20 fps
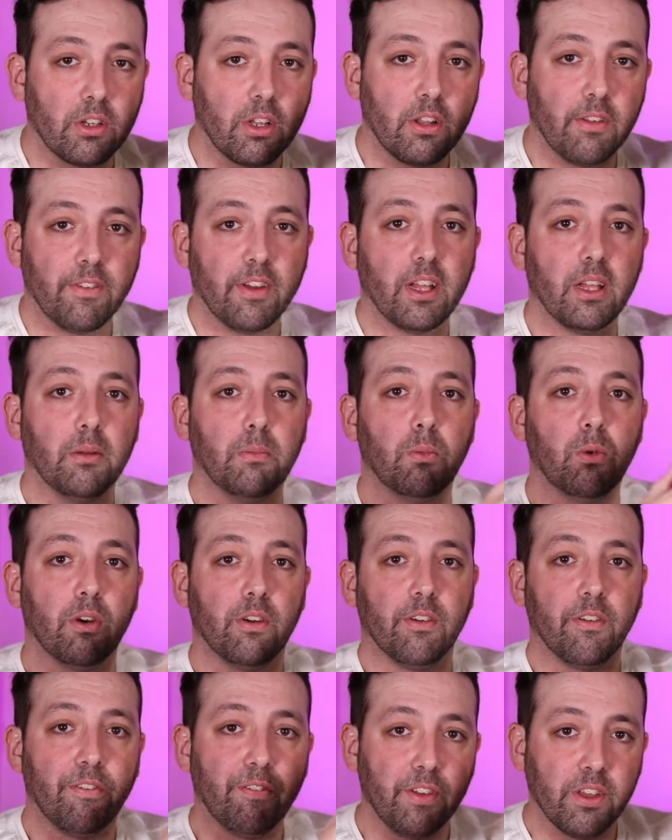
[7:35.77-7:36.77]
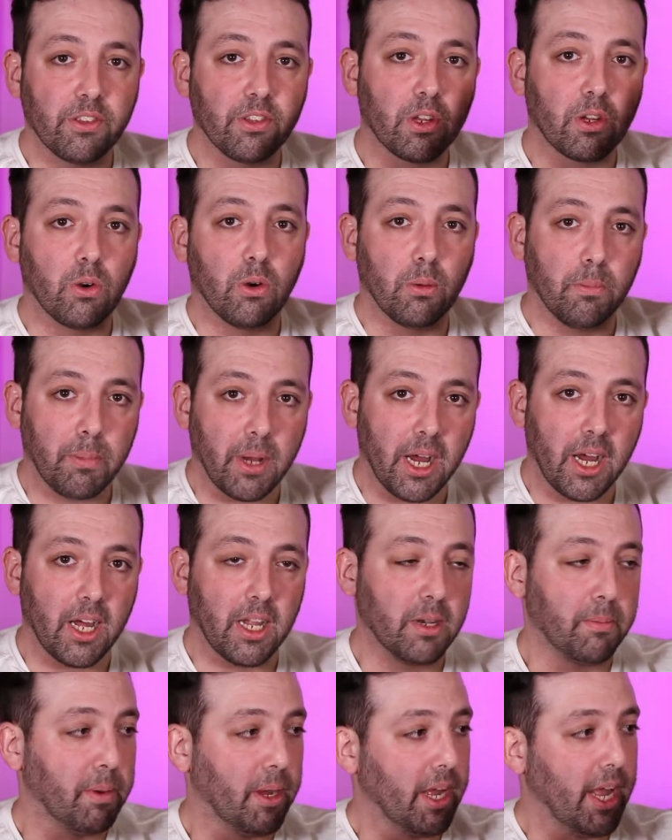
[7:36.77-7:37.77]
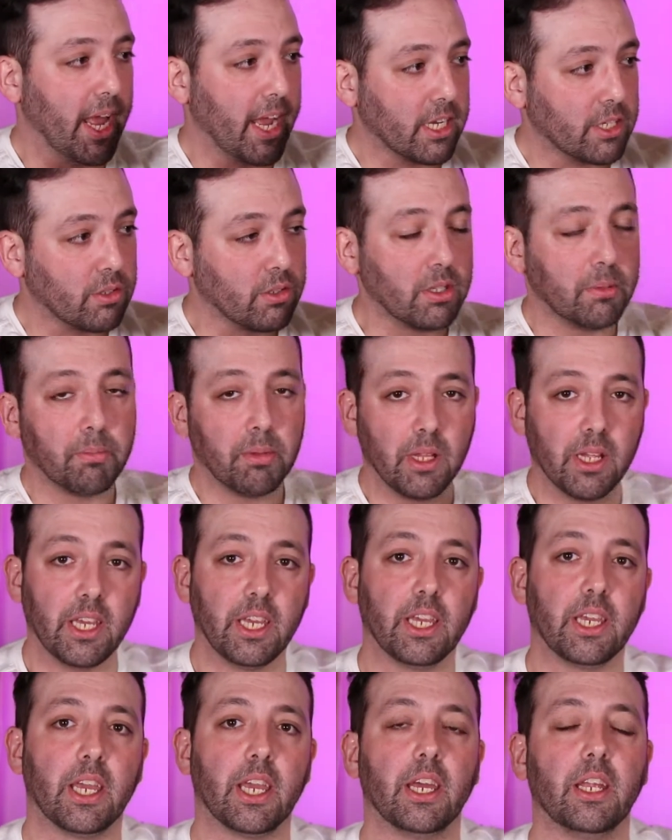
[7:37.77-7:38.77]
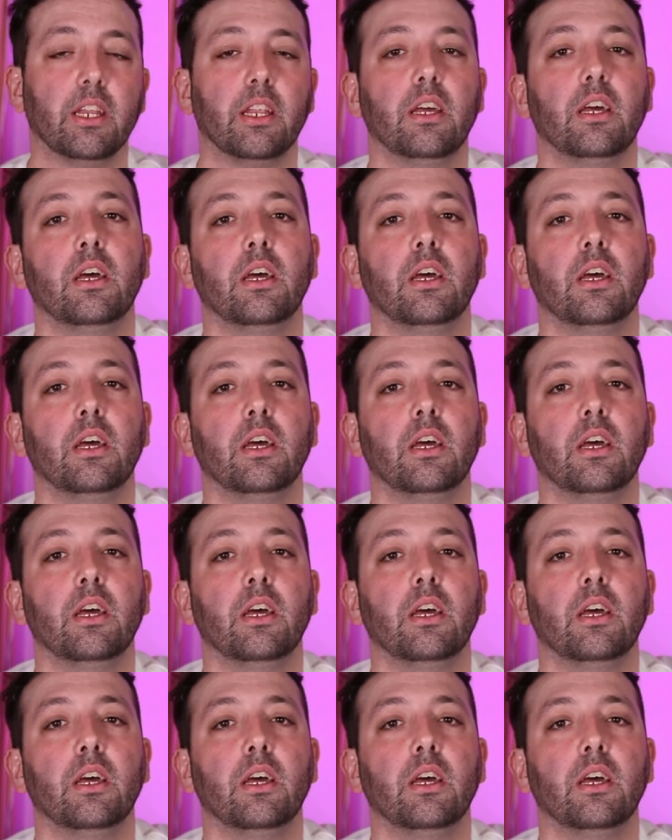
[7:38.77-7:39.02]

to develop more of a physical bond by actually playing it.